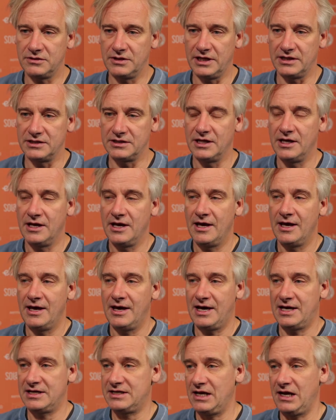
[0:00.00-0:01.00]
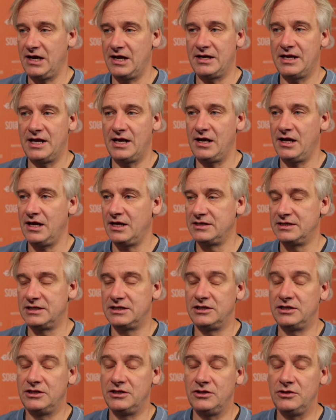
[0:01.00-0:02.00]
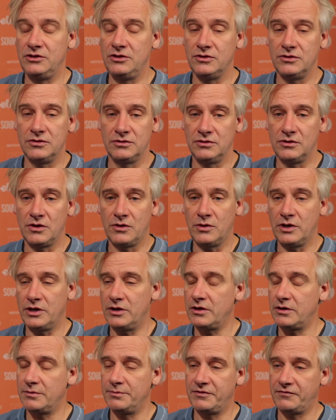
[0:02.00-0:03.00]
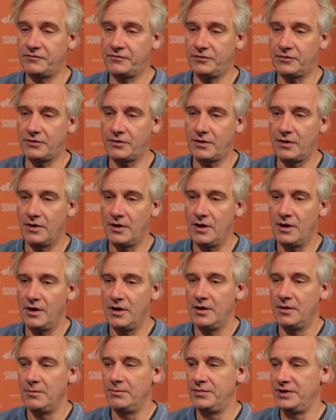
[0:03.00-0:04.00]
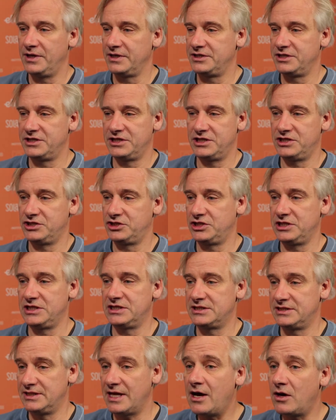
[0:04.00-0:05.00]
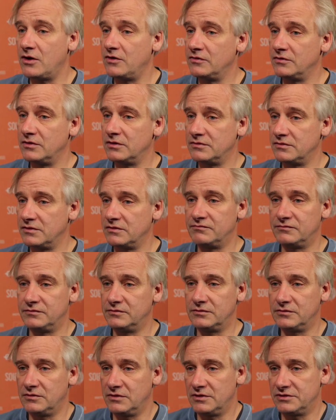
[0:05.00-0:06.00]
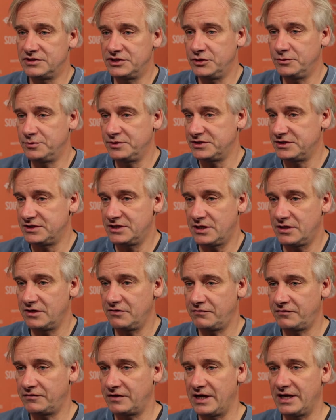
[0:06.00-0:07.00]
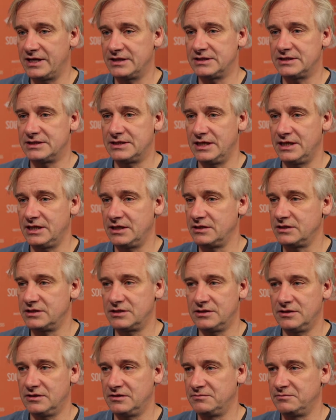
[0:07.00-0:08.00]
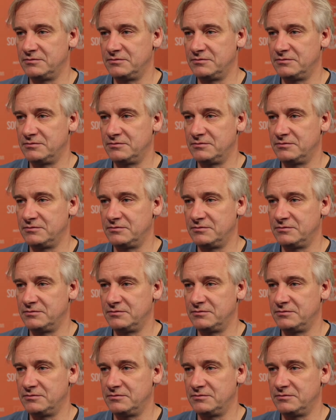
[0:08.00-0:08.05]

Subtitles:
And Adele Haenel, I didn't know her before, but she is now a superstar in France, and